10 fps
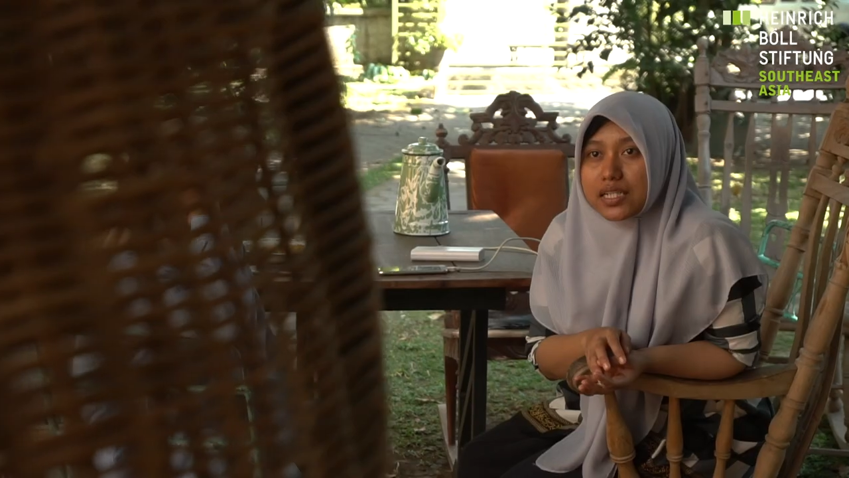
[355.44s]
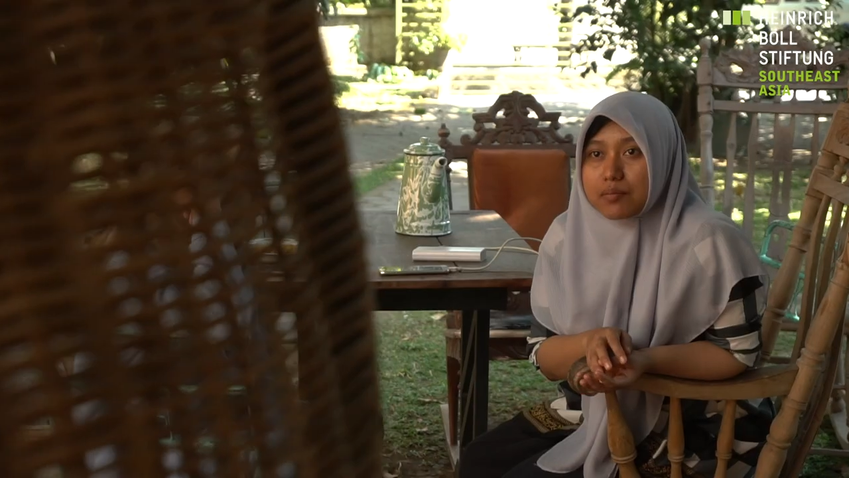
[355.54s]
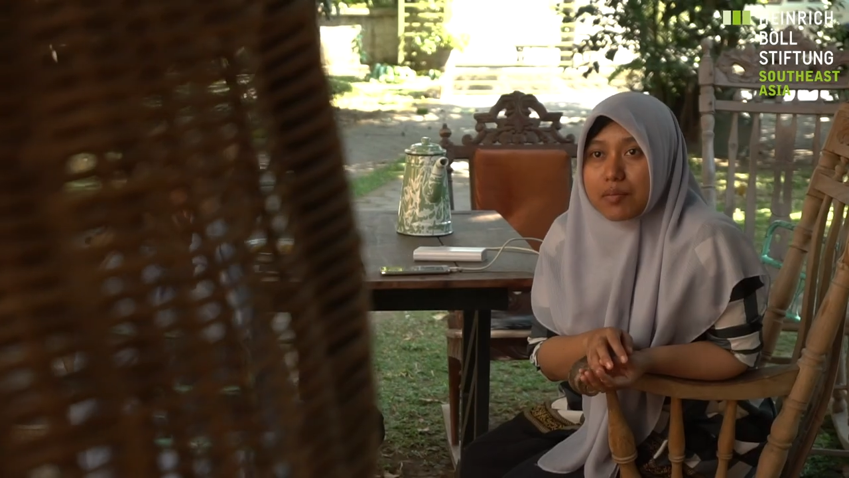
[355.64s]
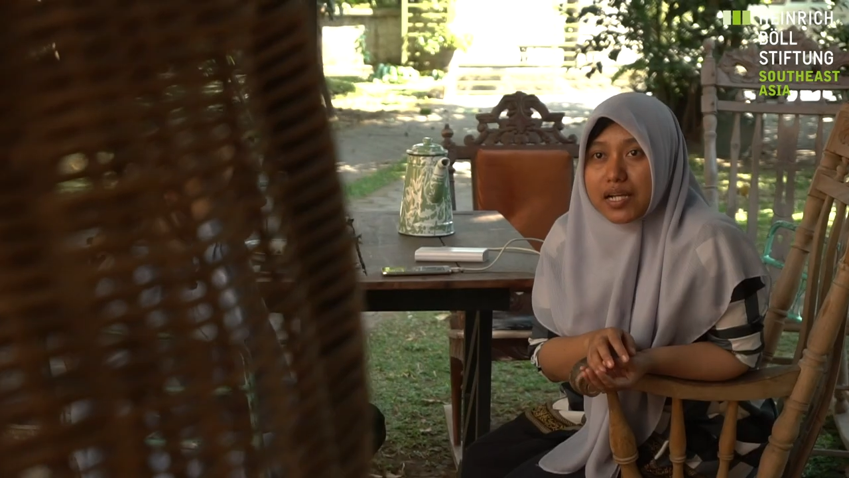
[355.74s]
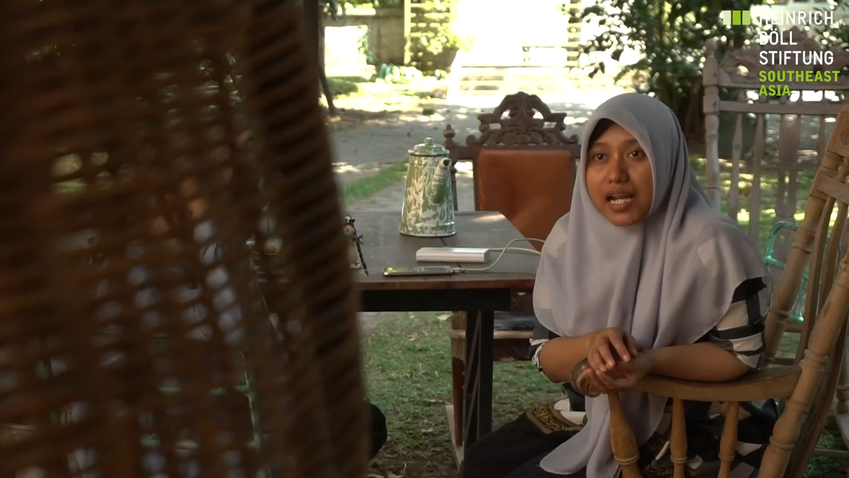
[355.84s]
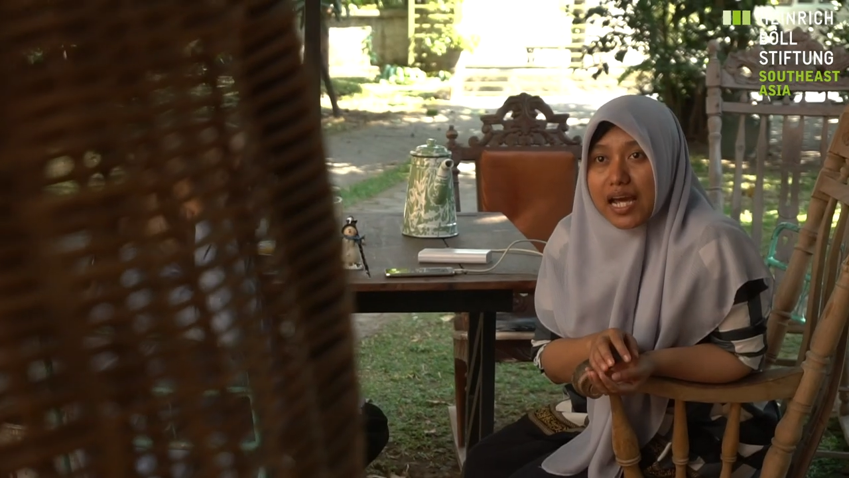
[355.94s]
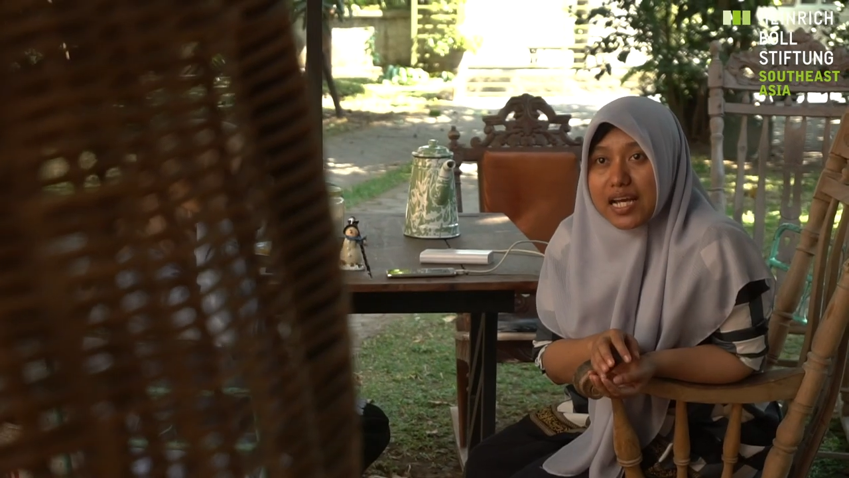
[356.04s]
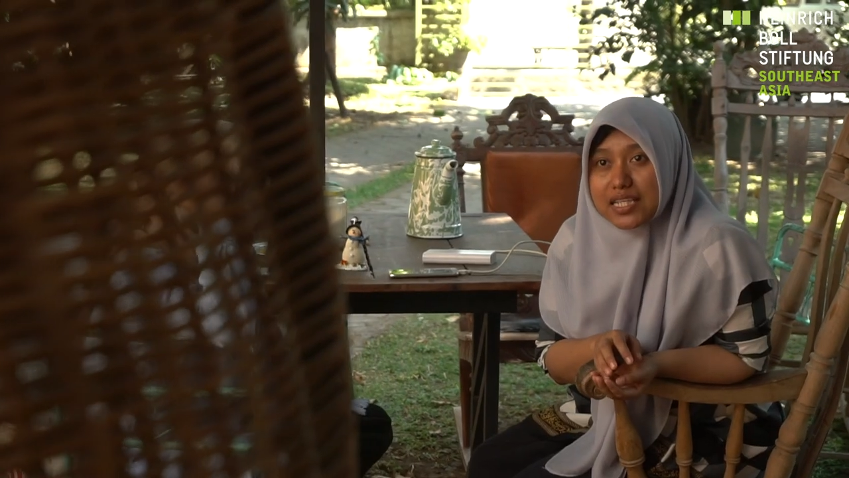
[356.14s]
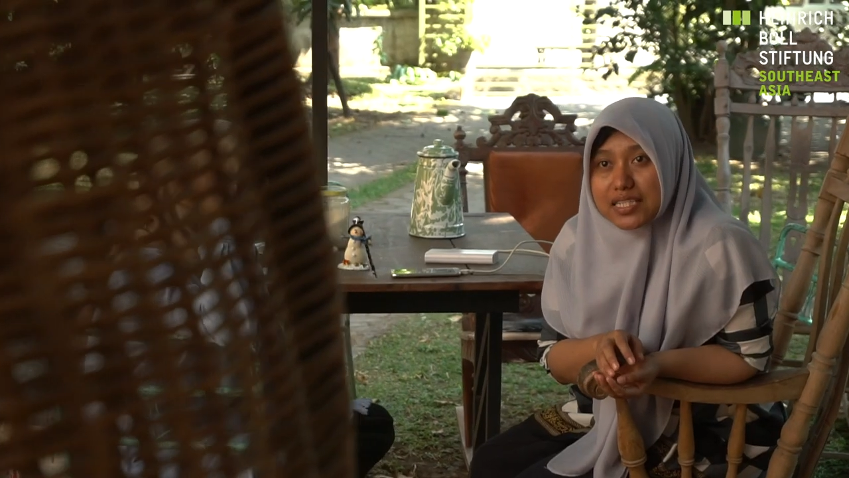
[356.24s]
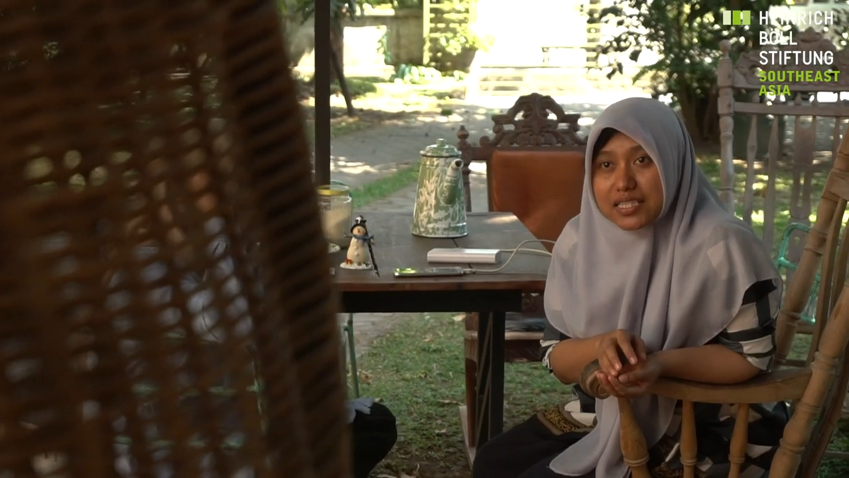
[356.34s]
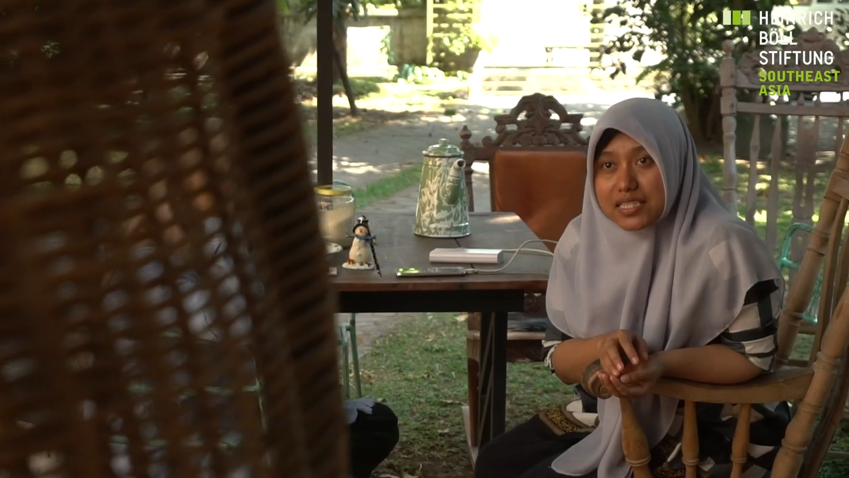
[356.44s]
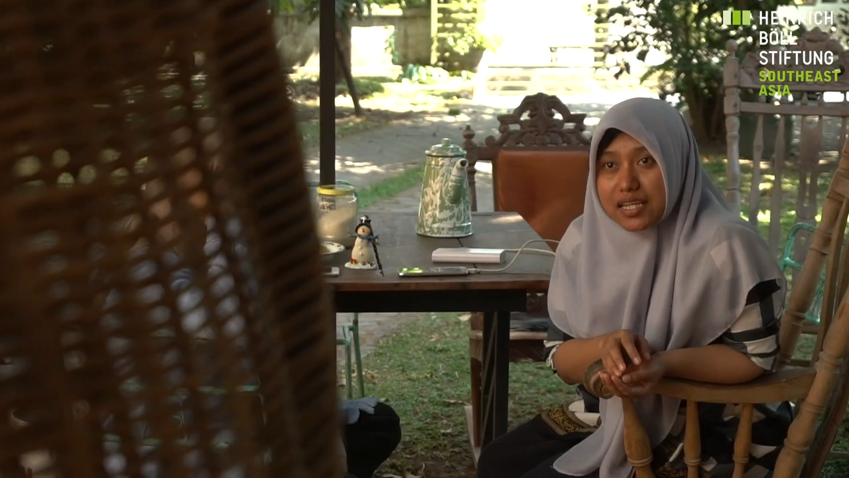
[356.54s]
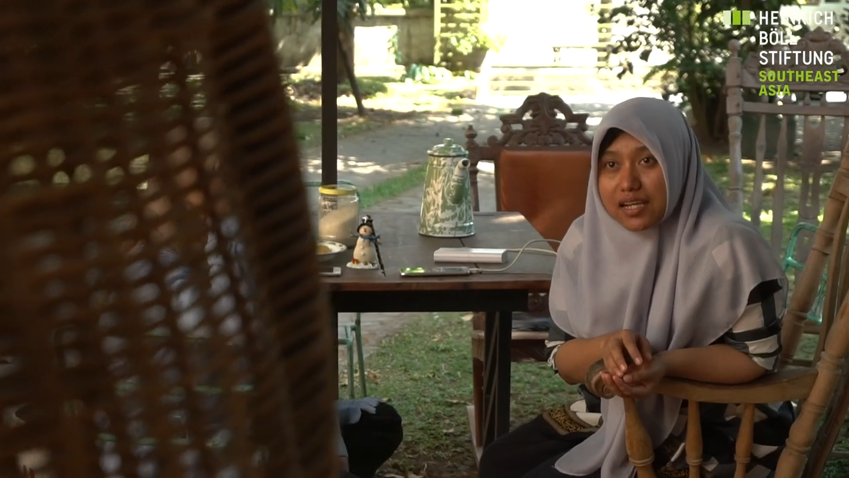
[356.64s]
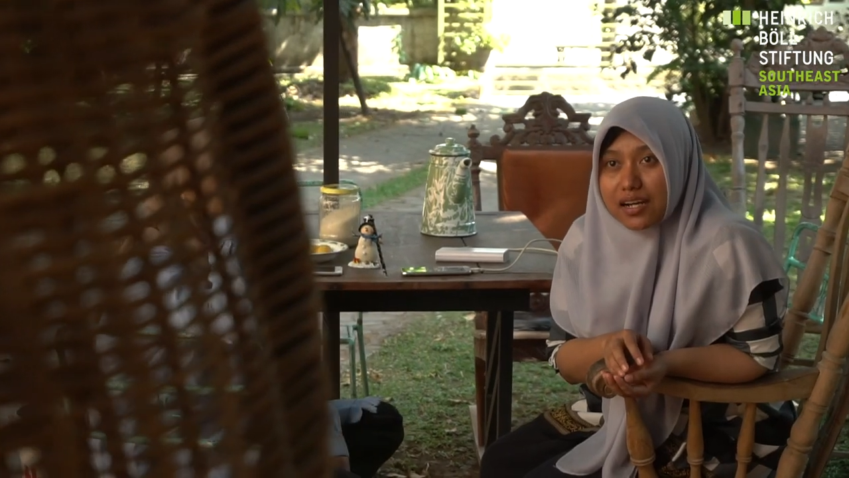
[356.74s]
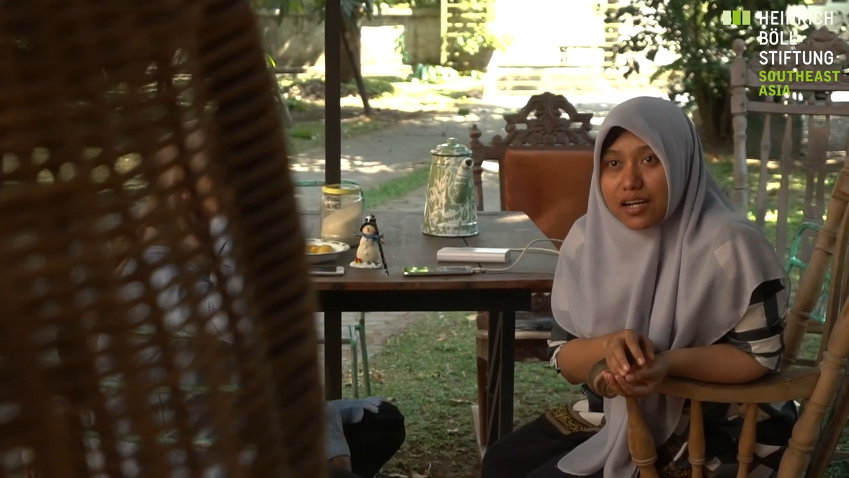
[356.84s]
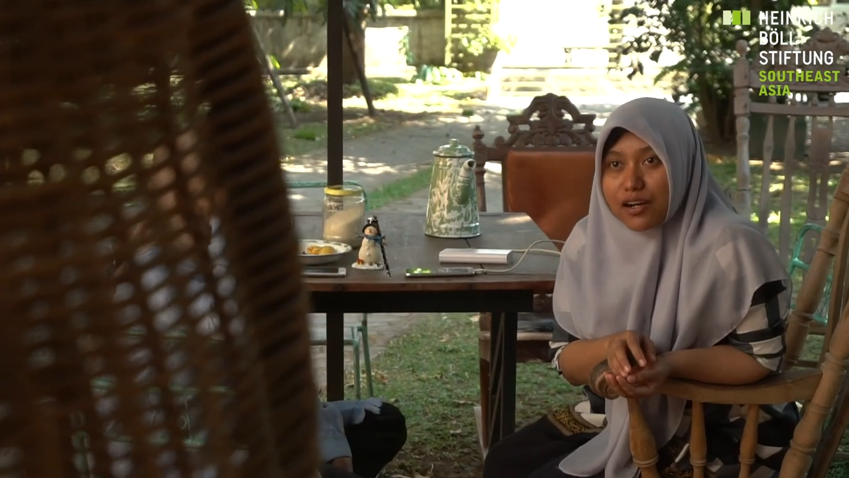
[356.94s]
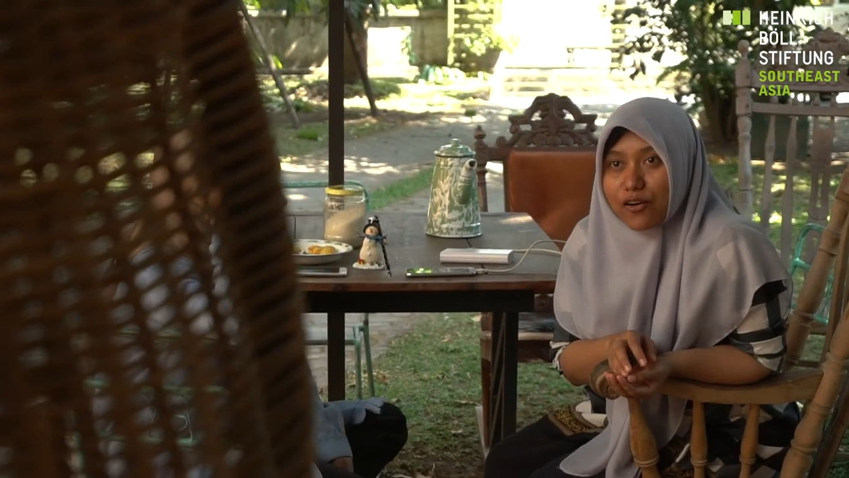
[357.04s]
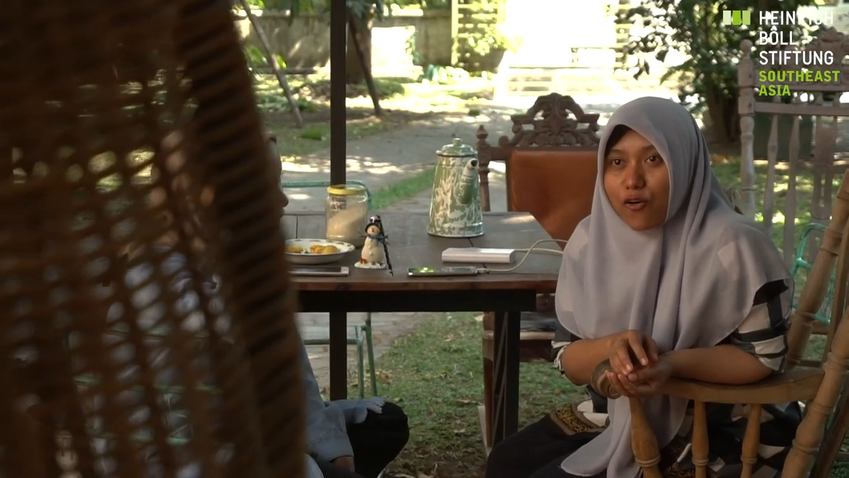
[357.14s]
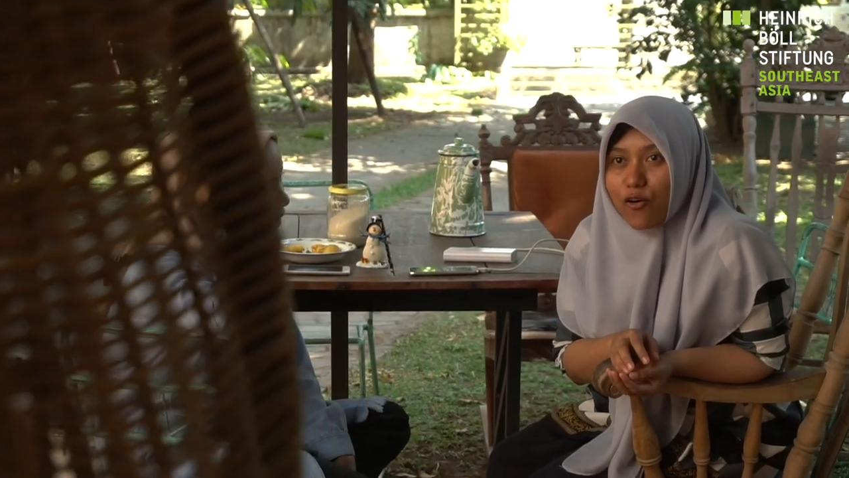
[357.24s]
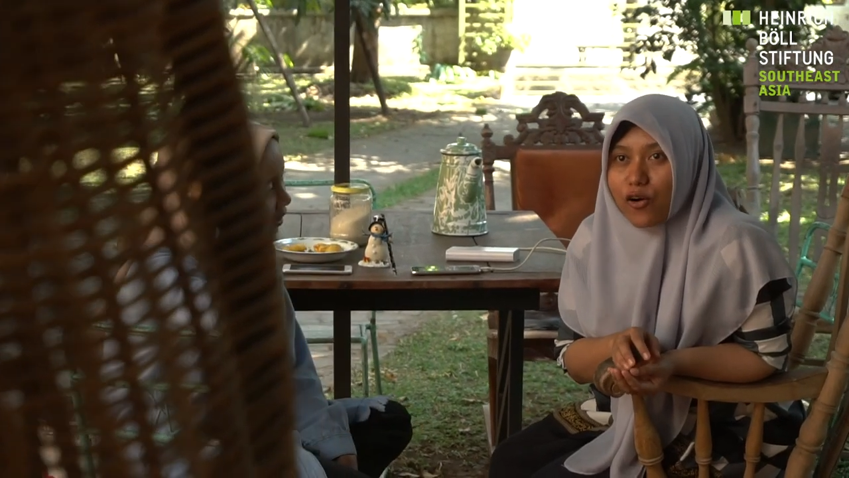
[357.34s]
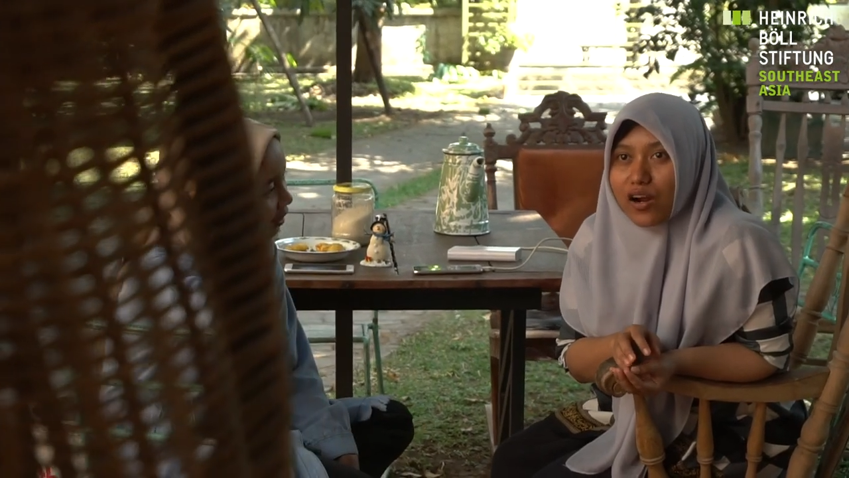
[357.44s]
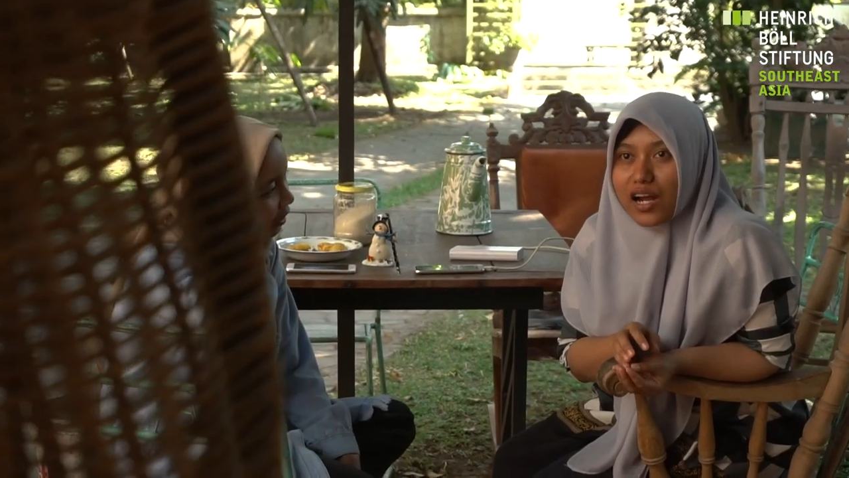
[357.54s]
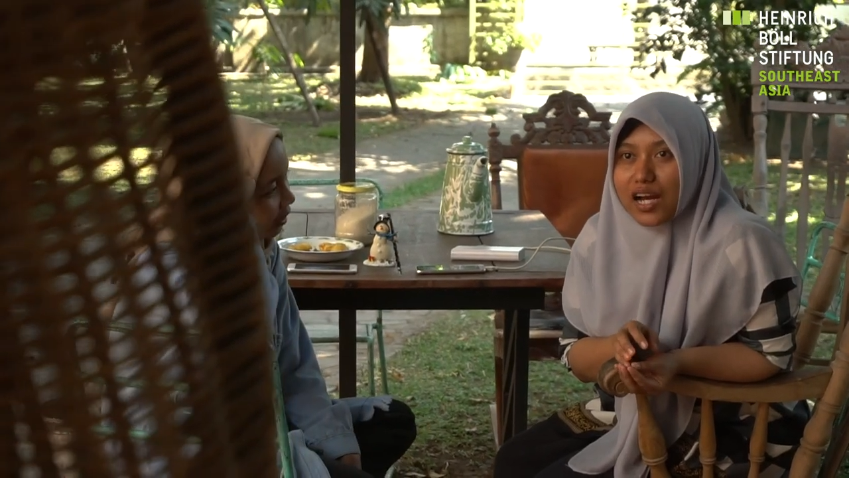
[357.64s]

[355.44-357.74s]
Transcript: highest hit of the climate crisis,